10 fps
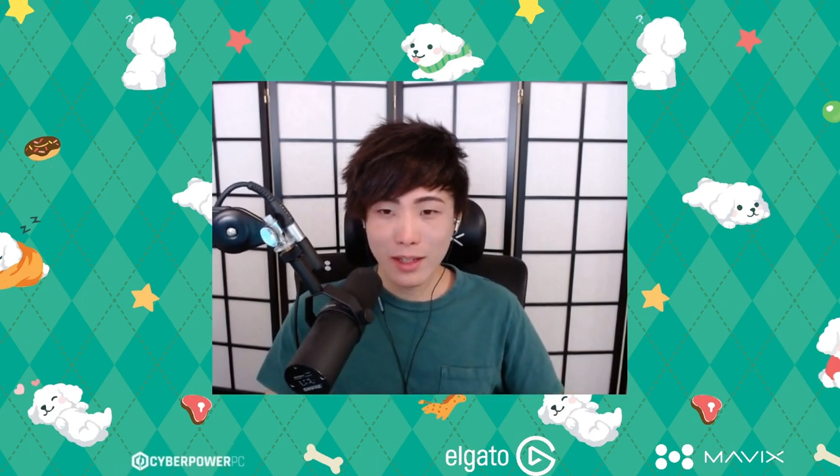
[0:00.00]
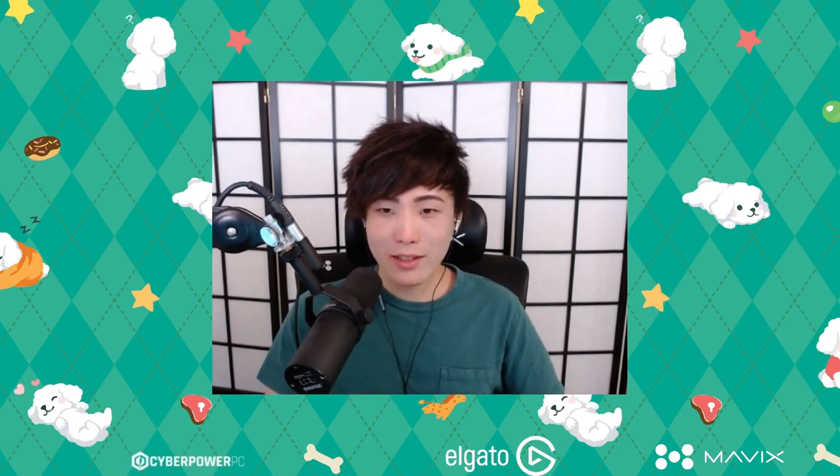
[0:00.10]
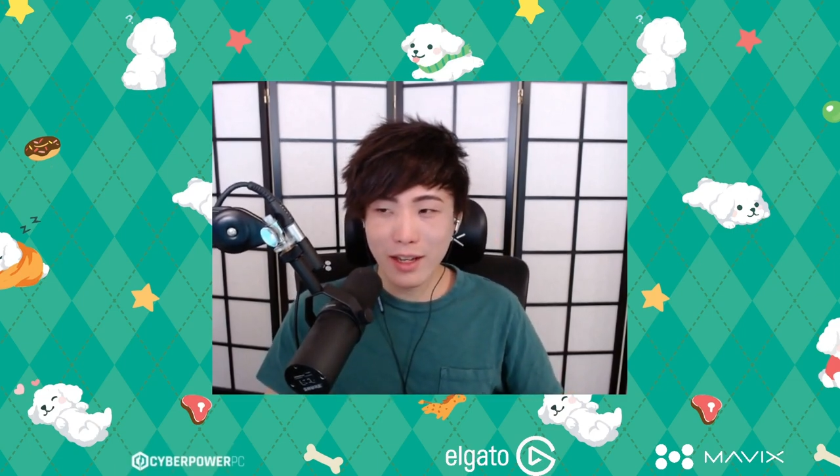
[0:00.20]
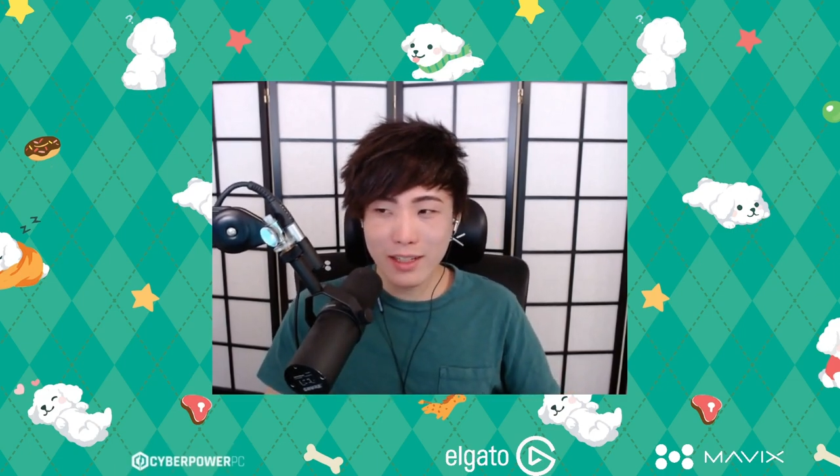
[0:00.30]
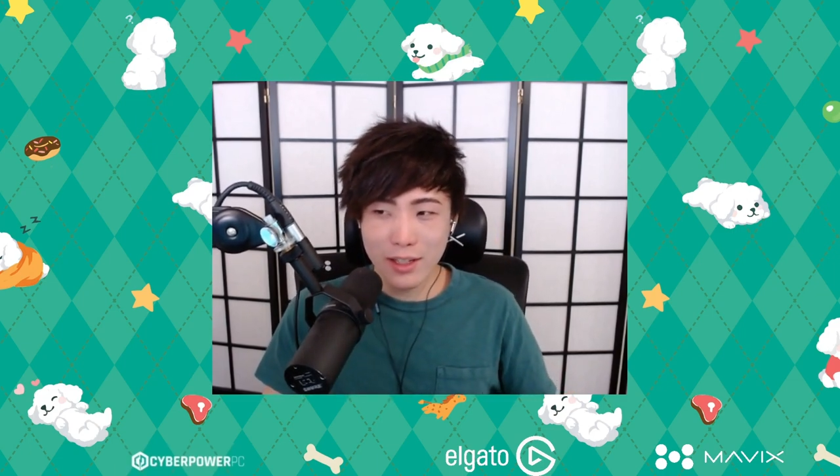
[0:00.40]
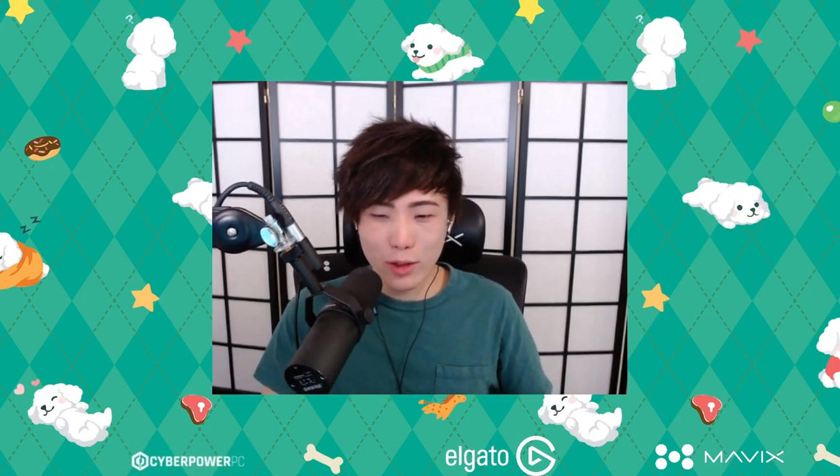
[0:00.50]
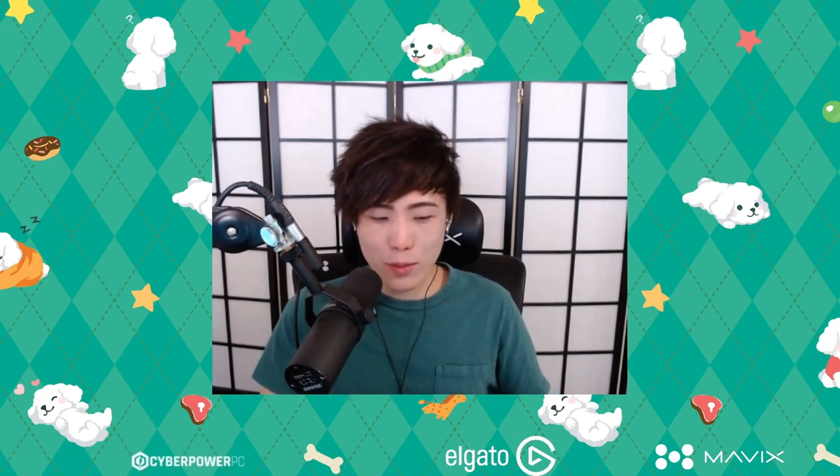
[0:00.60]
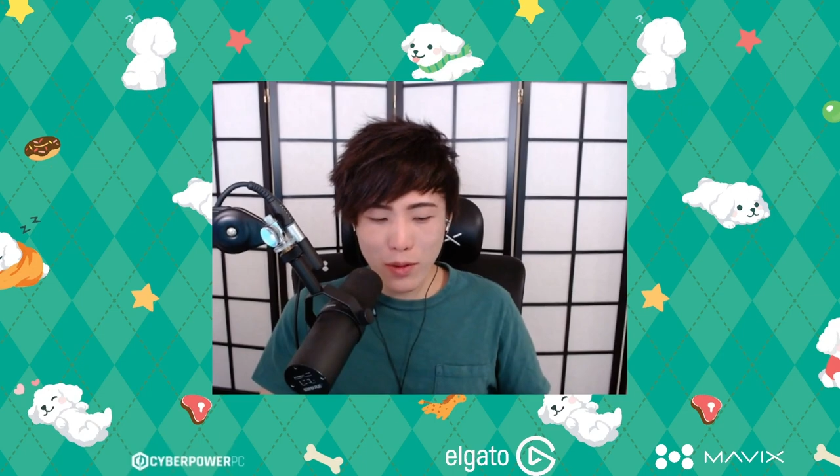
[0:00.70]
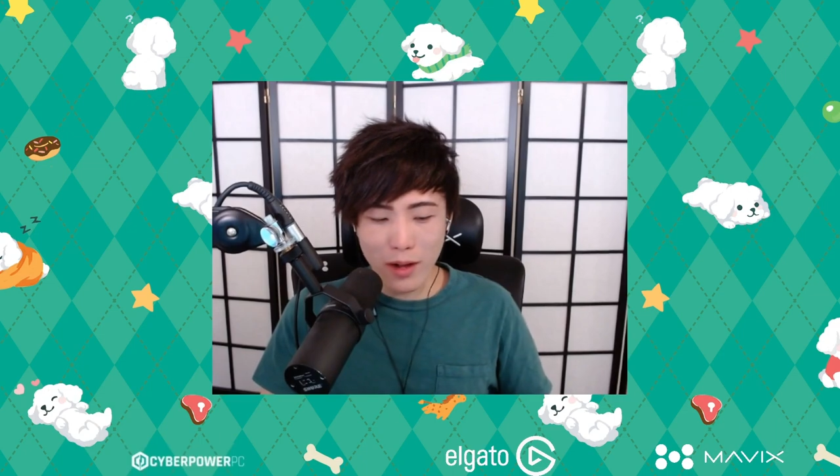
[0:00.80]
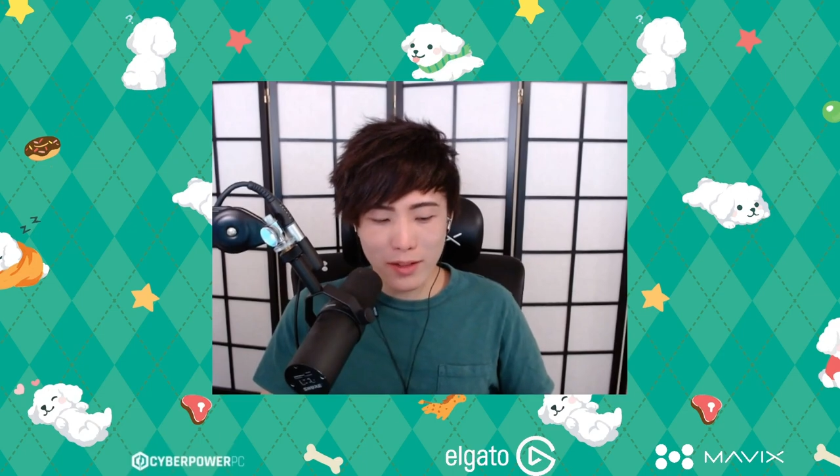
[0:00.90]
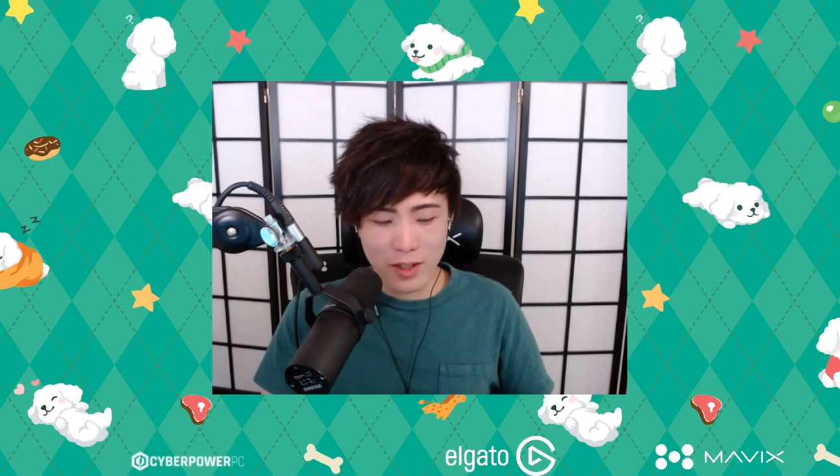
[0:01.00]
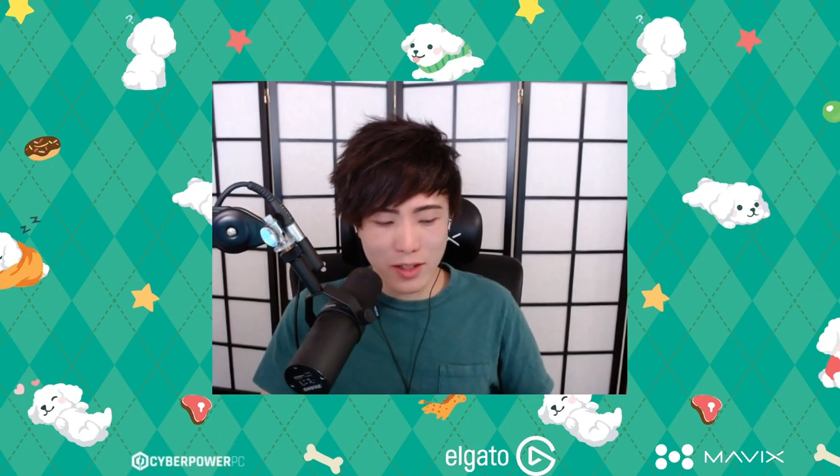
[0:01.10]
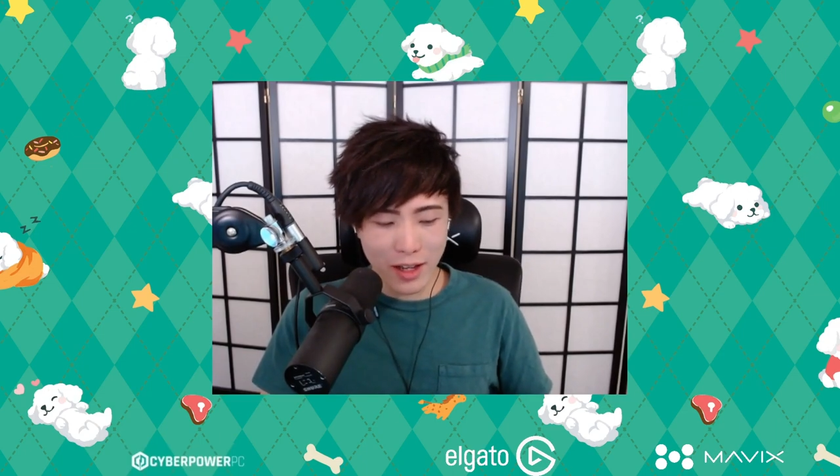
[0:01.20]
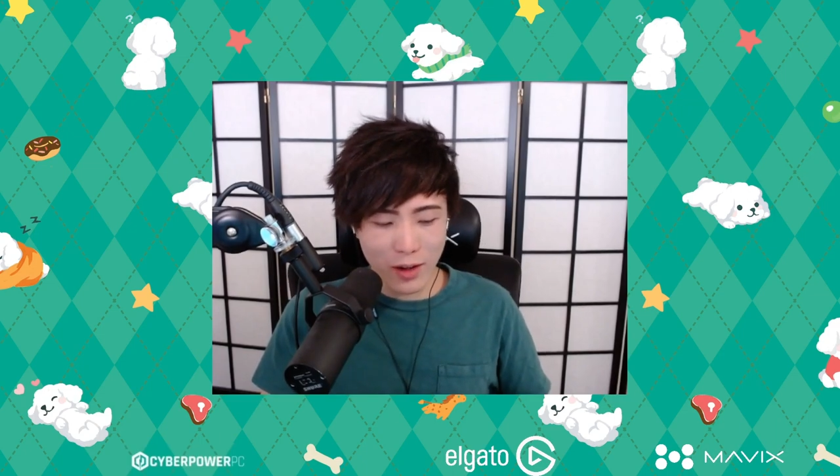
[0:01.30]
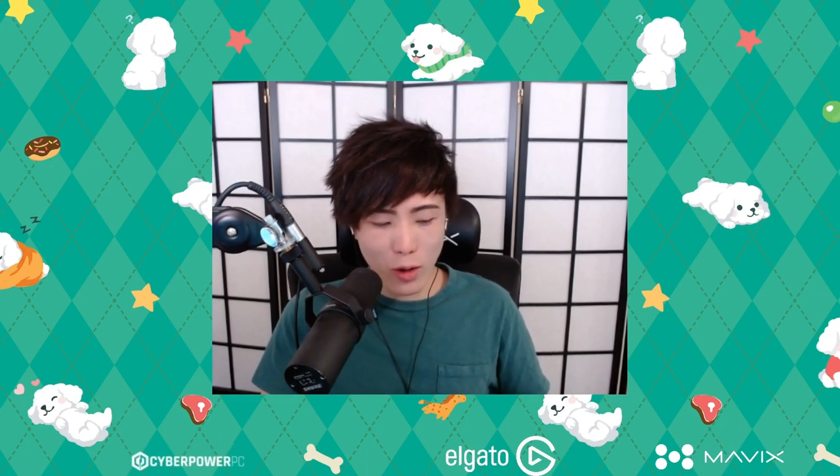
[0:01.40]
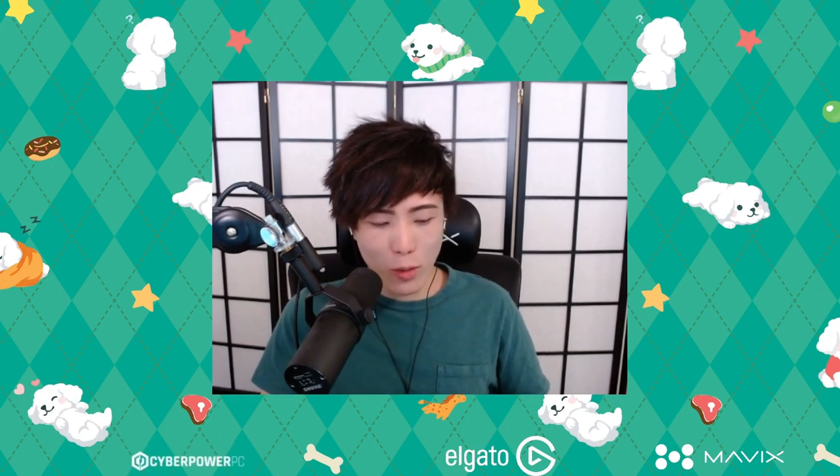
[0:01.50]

because, like, she was probably just like,